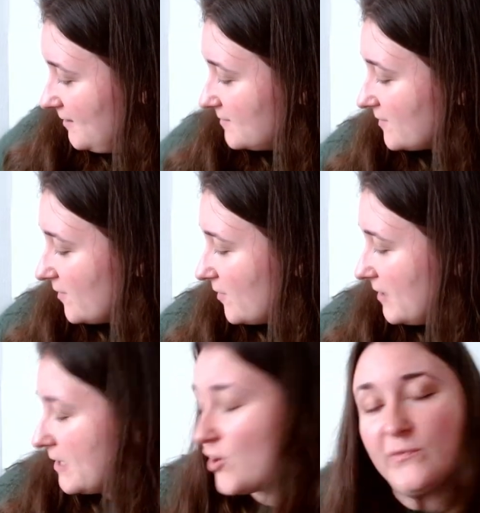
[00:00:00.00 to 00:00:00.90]
So
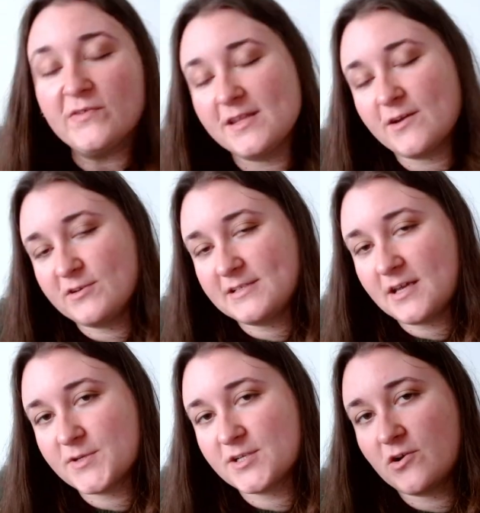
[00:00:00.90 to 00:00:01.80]
hopefully that won't
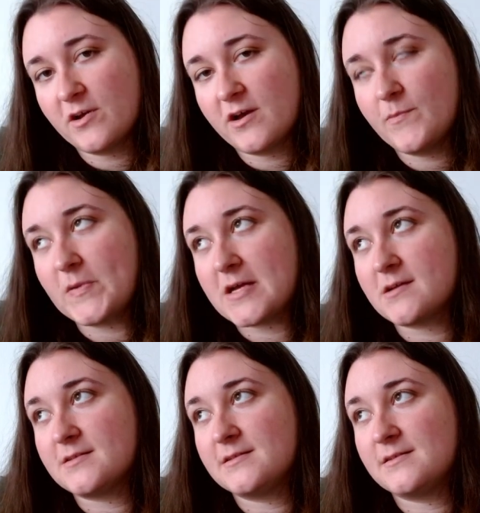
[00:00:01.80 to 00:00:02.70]
take much longer,
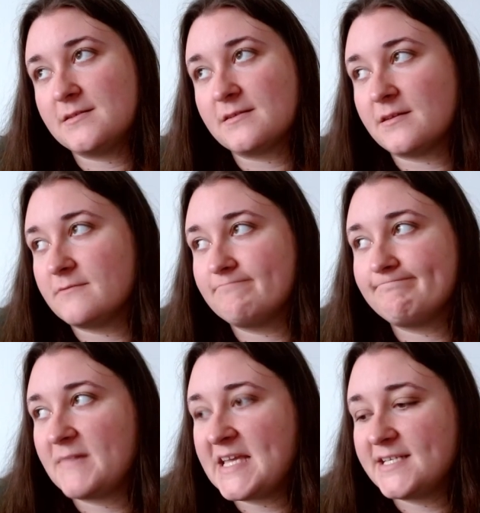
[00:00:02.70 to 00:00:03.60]
but
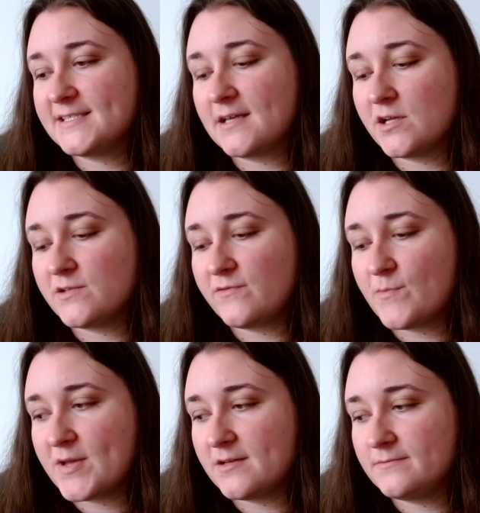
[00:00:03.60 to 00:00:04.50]
it is kind of a
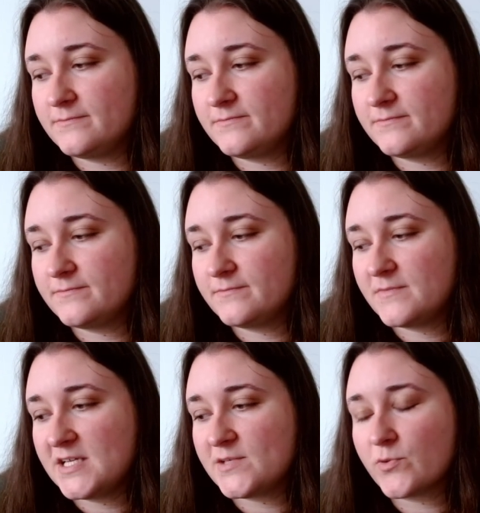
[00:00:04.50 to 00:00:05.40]
bit,
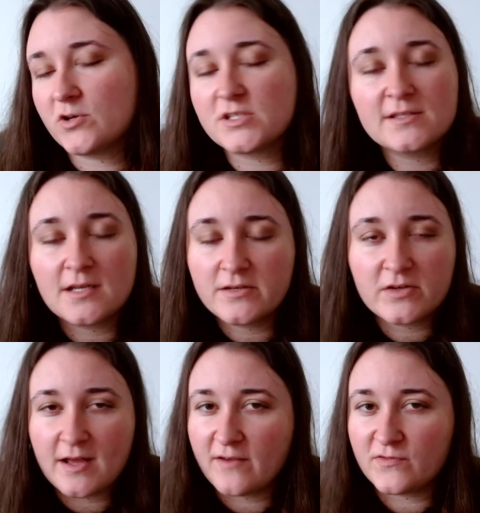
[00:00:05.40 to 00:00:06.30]
it's a project that I don't
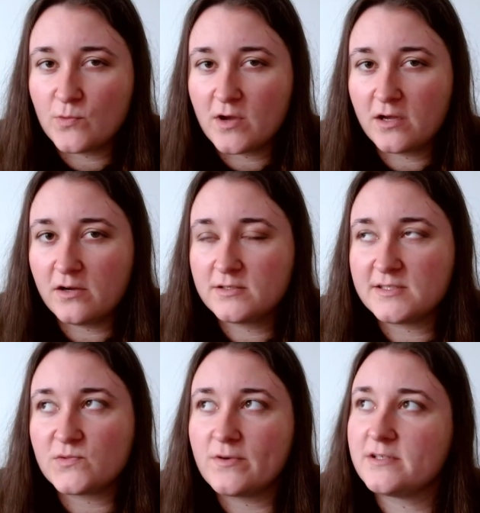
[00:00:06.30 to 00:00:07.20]
have to work on.
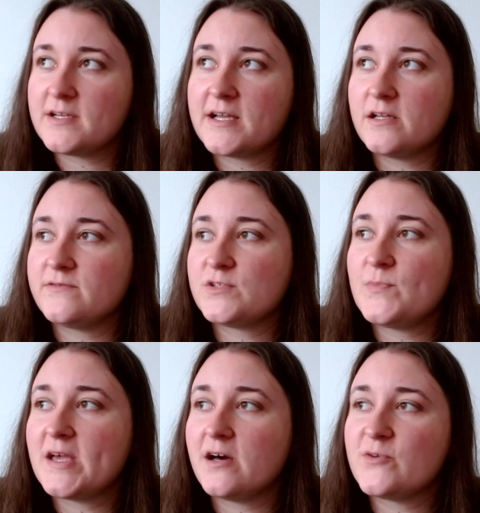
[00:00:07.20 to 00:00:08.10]
It's one I kind of just
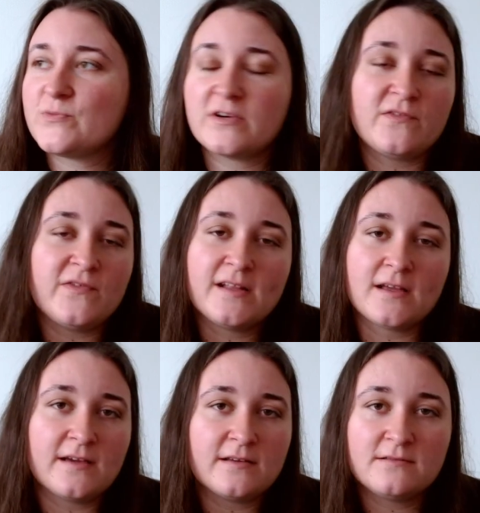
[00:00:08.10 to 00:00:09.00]
pick up when I feel
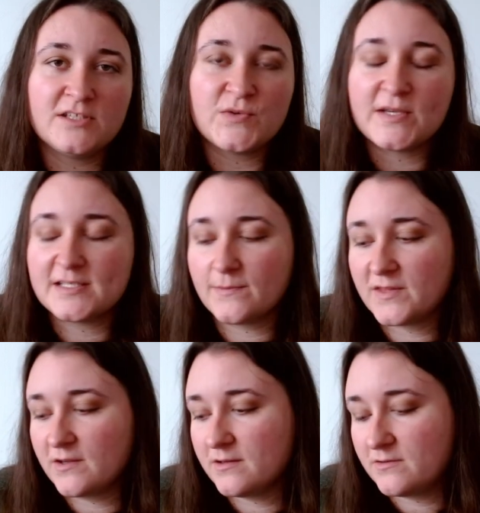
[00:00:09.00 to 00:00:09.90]
like doing
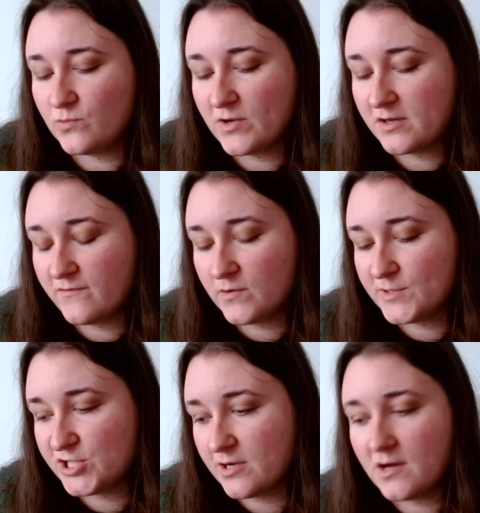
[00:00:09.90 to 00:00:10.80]
something and working from a
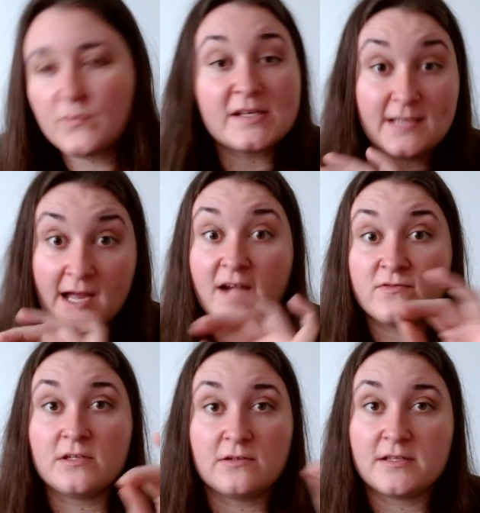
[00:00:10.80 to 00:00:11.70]
chart, because I have
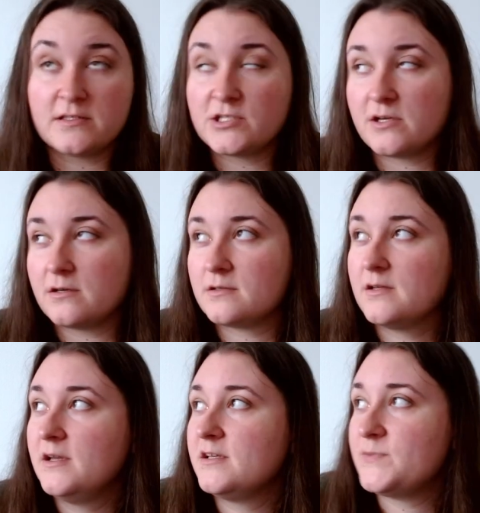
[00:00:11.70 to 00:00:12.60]
to look at the chart,
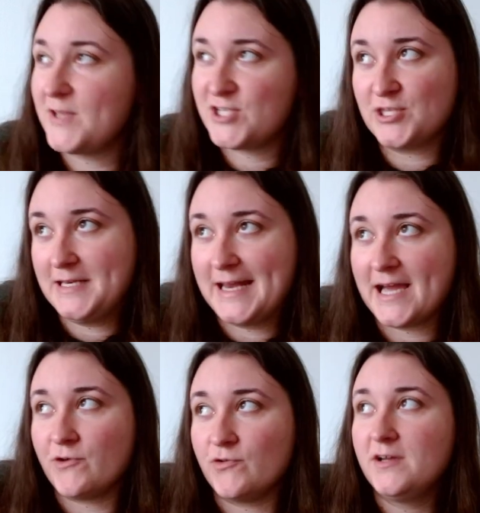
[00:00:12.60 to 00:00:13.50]
especially
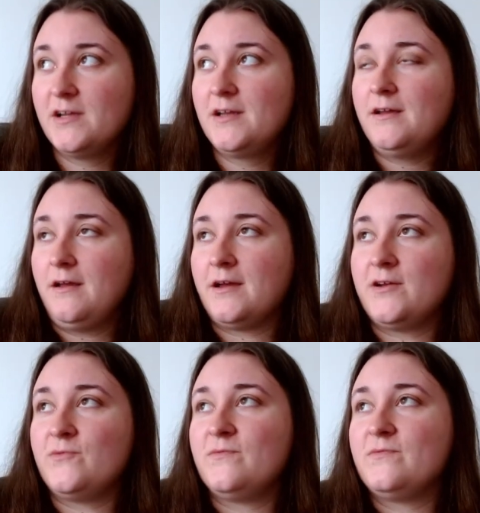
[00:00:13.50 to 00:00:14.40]
now.
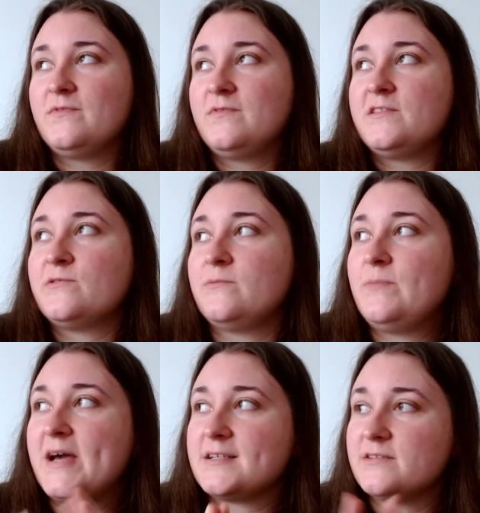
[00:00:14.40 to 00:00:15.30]
The
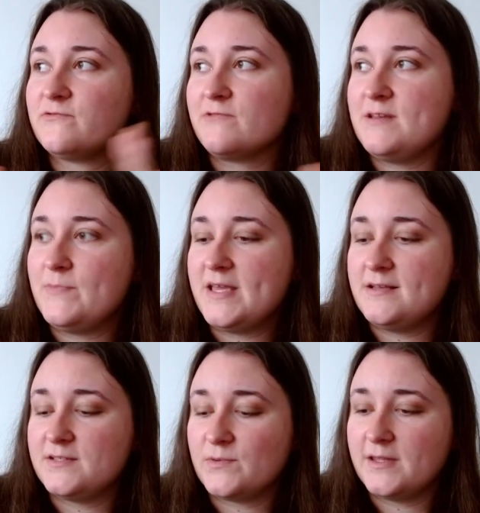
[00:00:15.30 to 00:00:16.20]
pattern
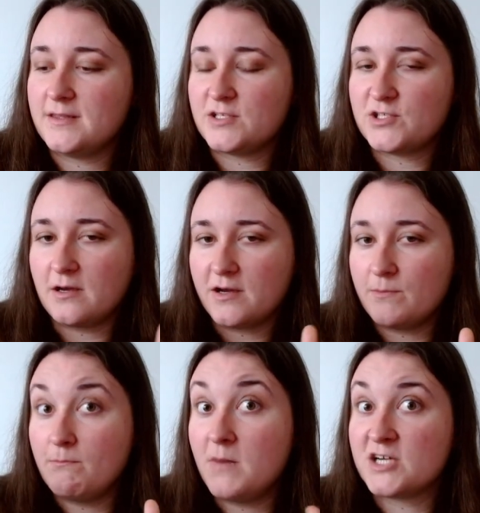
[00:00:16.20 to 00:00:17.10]
repeats within the chart are
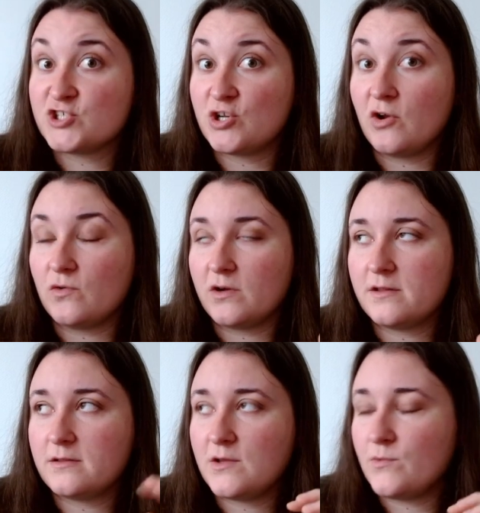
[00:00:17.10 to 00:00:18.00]
much longer
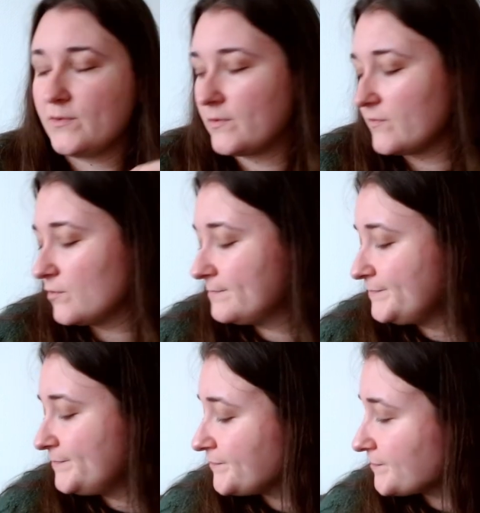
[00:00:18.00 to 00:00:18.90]
than they were before,
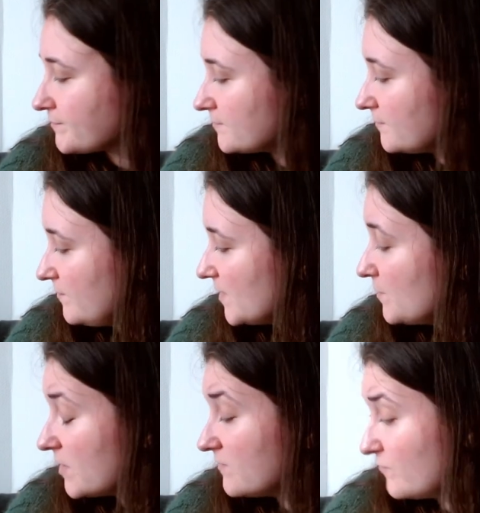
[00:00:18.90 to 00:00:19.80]

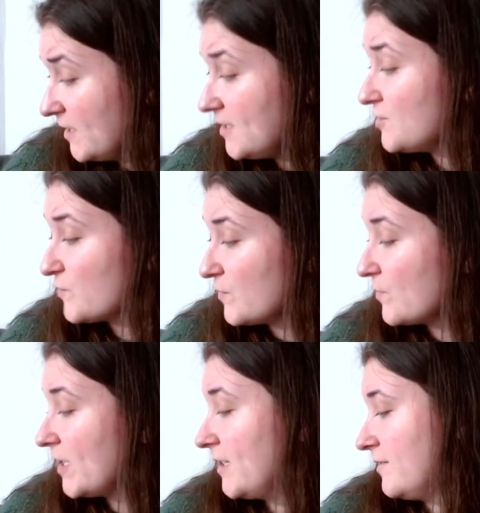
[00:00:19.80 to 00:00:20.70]
but I've really enjoyed
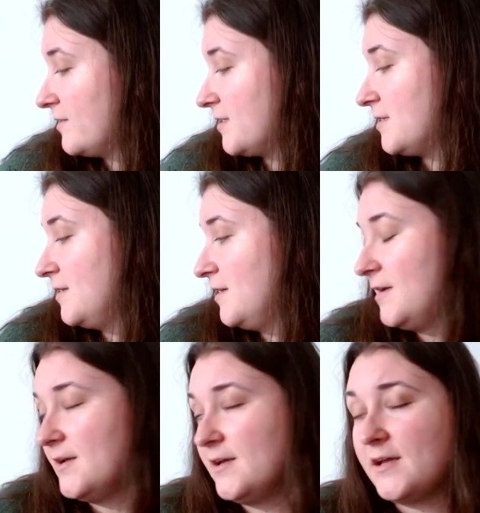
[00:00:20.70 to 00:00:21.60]
working on it.
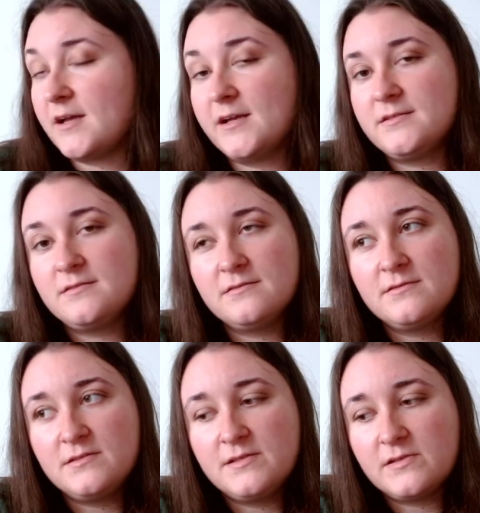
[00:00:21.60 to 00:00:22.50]

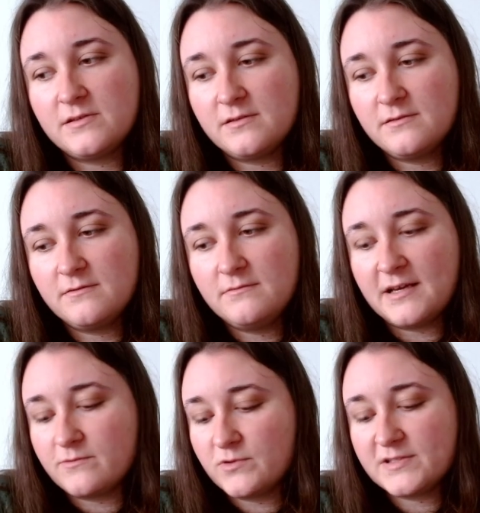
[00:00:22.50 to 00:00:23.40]
And
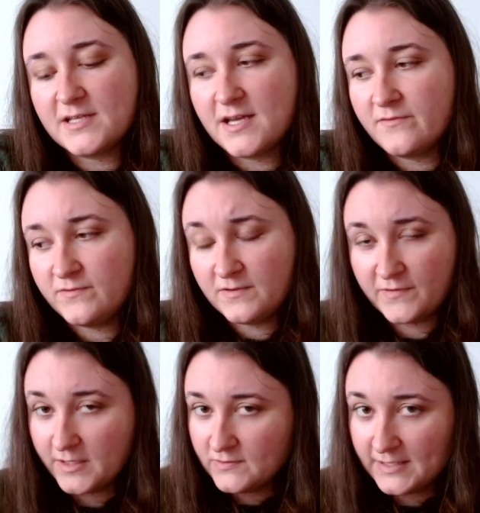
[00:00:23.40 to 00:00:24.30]
yeah, once I have the
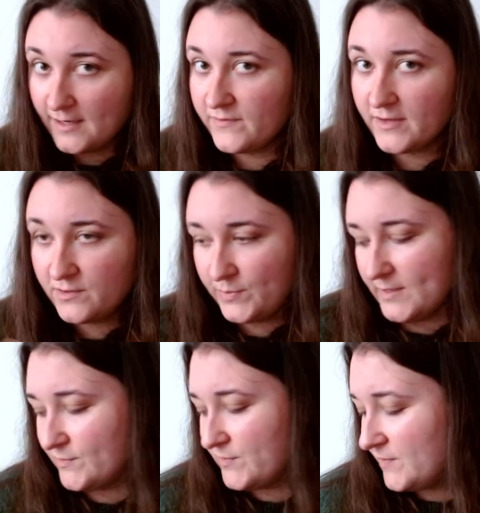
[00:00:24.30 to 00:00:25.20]
final skein of yarn, I'll be
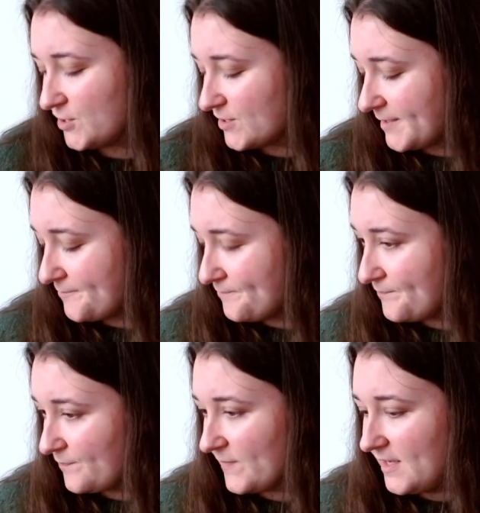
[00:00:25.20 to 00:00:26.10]
able to finish that.
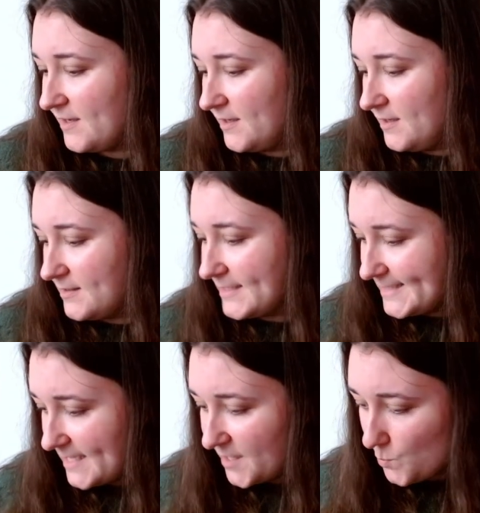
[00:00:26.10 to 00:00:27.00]
That's
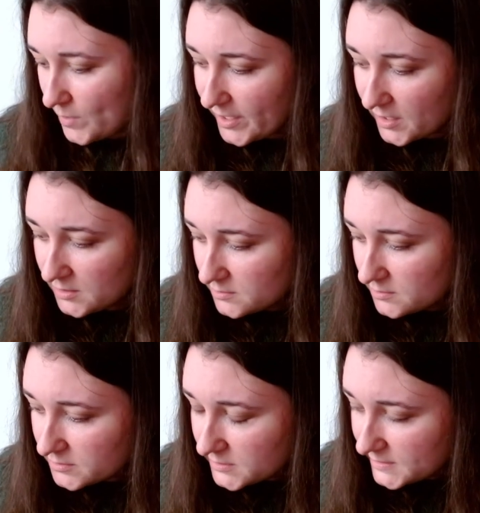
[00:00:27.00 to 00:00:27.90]
that one.
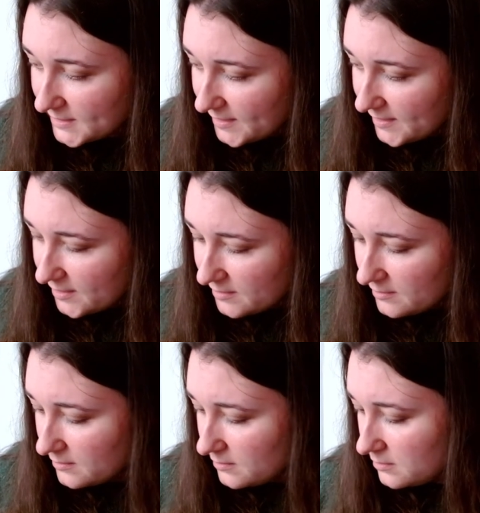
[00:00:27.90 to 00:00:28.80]
And
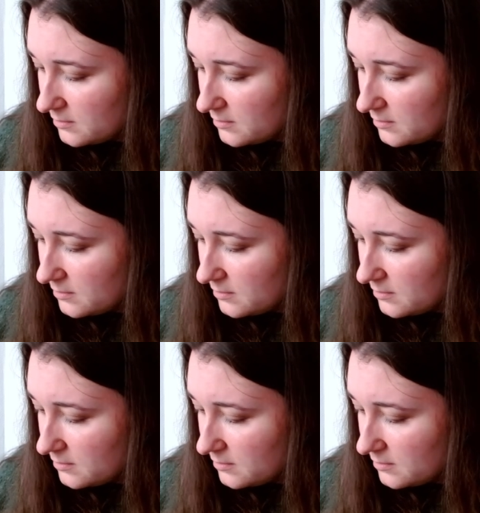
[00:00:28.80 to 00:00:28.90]
then,